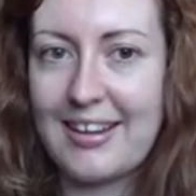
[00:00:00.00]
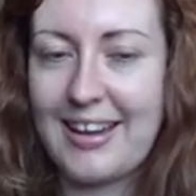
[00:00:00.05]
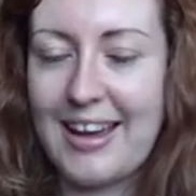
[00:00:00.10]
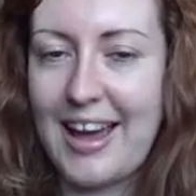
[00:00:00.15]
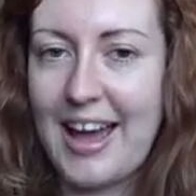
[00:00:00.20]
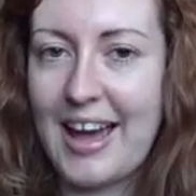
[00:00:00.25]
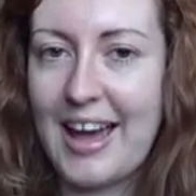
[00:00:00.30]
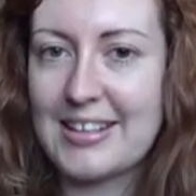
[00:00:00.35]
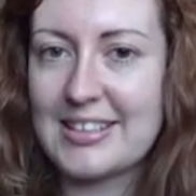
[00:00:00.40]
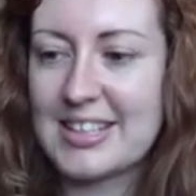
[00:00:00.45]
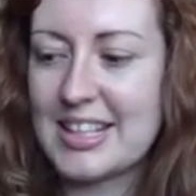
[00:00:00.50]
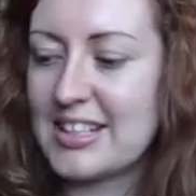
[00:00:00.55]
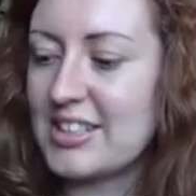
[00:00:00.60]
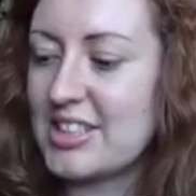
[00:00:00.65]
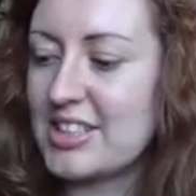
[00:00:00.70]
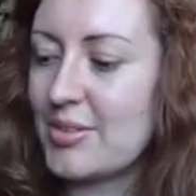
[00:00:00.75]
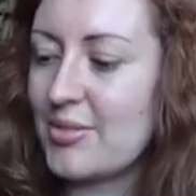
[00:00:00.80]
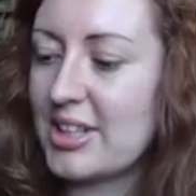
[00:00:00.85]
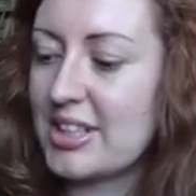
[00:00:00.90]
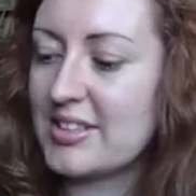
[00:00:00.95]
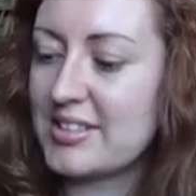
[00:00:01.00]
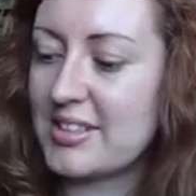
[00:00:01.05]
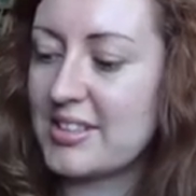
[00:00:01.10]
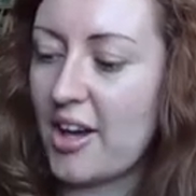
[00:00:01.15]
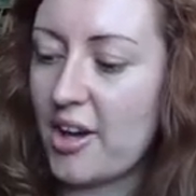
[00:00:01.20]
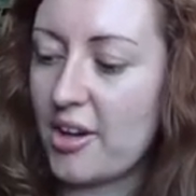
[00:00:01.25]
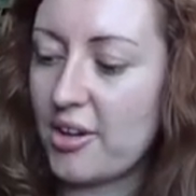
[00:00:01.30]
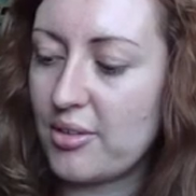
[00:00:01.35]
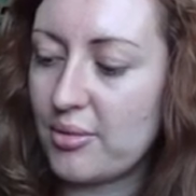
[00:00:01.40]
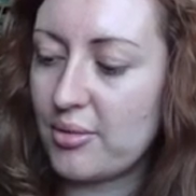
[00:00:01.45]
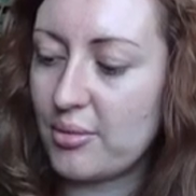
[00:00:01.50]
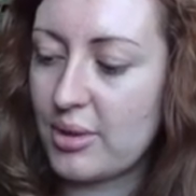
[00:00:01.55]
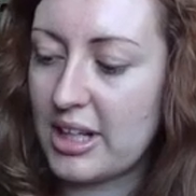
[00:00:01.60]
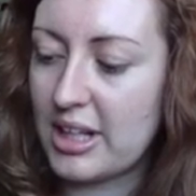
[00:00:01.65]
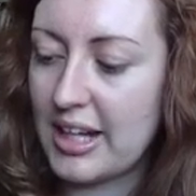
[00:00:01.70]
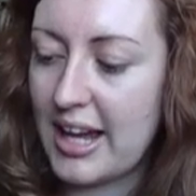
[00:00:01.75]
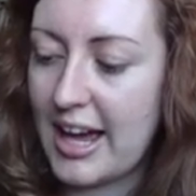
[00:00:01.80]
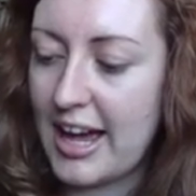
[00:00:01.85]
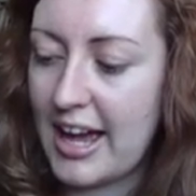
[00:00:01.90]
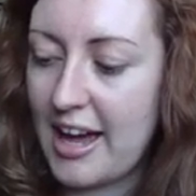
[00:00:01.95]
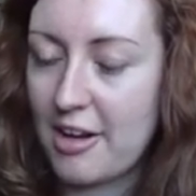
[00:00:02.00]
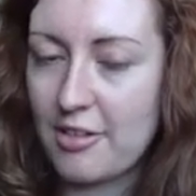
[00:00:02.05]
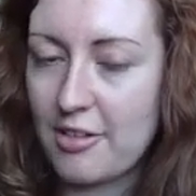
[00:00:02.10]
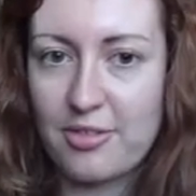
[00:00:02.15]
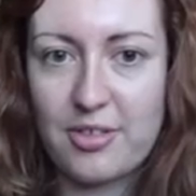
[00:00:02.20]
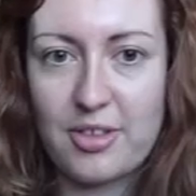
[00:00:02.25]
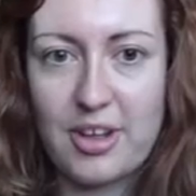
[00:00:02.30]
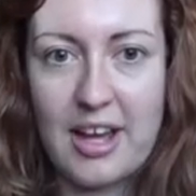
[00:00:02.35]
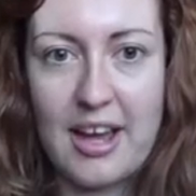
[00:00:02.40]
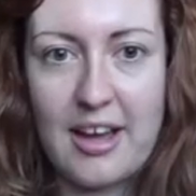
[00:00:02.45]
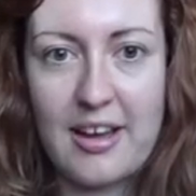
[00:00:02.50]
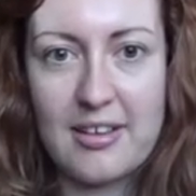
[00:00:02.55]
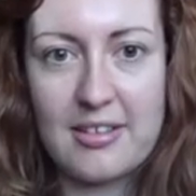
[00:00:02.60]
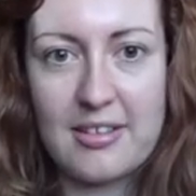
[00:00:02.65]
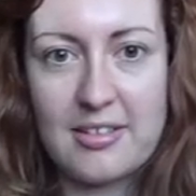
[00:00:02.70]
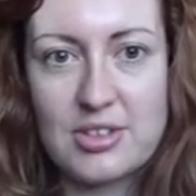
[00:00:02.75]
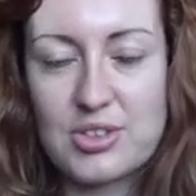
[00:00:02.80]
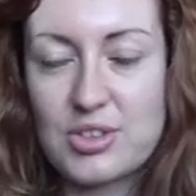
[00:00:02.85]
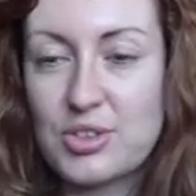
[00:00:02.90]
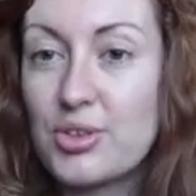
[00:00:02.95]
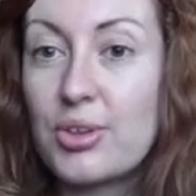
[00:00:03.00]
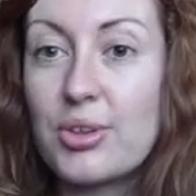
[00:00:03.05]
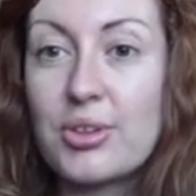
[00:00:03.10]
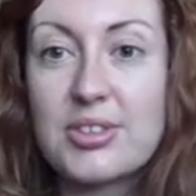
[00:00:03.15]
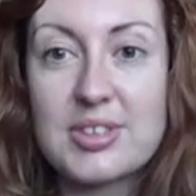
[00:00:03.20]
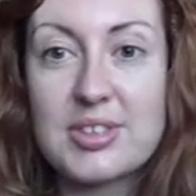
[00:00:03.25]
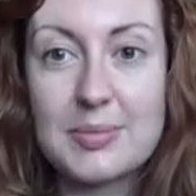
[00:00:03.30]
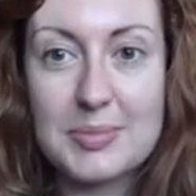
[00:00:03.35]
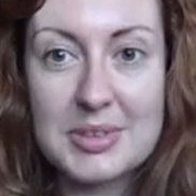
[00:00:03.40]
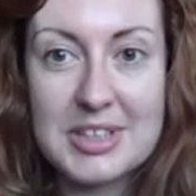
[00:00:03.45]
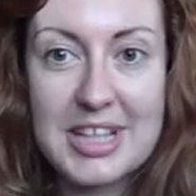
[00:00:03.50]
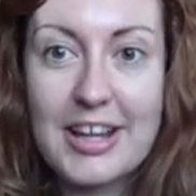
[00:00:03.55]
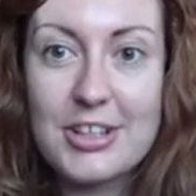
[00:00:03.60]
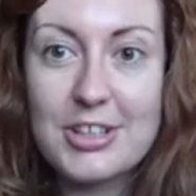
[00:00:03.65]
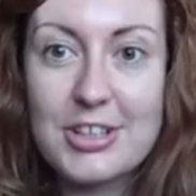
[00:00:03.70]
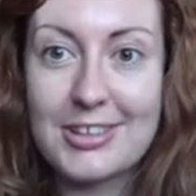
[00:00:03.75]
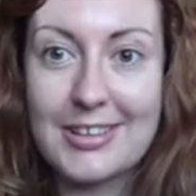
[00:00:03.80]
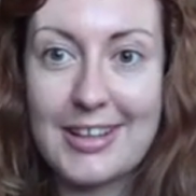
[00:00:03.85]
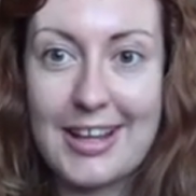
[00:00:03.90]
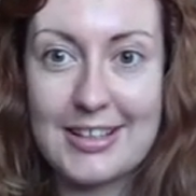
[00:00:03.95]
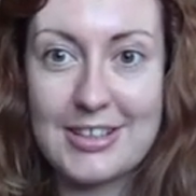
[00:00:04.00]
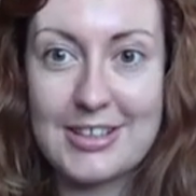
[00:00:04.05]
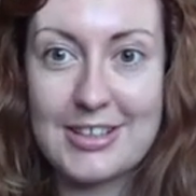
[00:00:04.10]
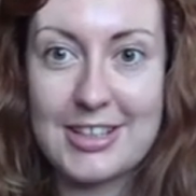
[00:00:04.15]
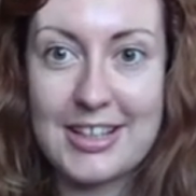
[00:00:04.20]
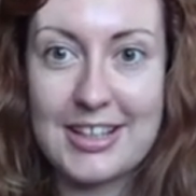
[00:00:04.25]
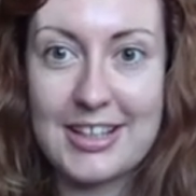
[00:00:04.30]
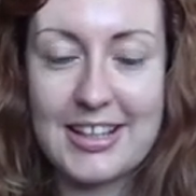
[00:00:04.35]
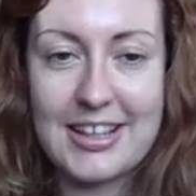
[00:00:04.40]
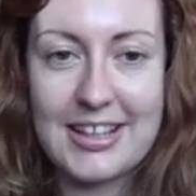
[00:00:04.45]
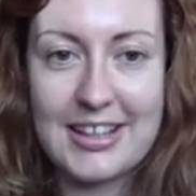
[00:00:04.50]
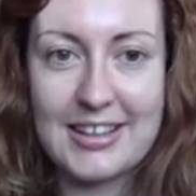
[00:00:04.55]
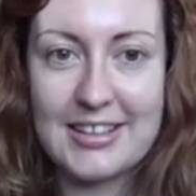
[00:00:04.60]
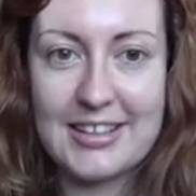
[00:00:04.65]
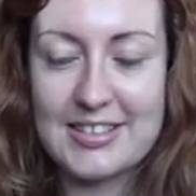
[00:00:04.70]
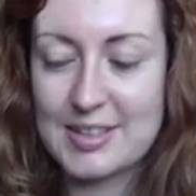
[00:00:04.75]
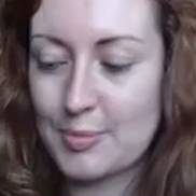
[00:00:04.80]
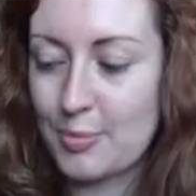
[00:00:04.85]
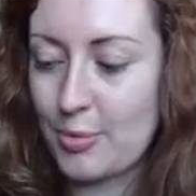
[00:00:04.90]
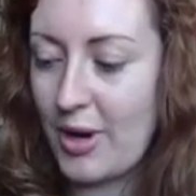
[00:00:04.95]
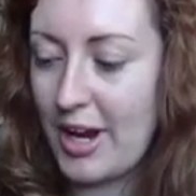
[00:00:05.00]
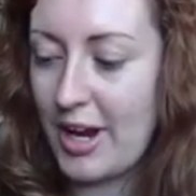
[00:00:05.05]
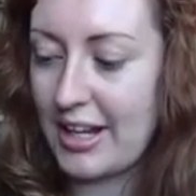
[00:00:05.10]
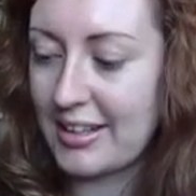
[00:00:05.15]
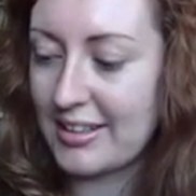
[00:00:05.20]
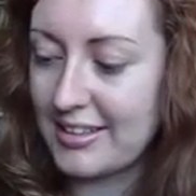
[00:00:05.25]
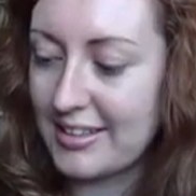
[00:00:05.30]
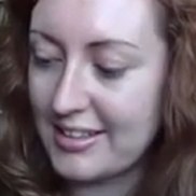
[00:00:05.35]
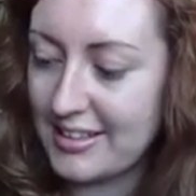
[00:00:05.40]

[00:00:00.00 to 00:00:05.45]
And in doing so, we have stored some potential energy in the spring.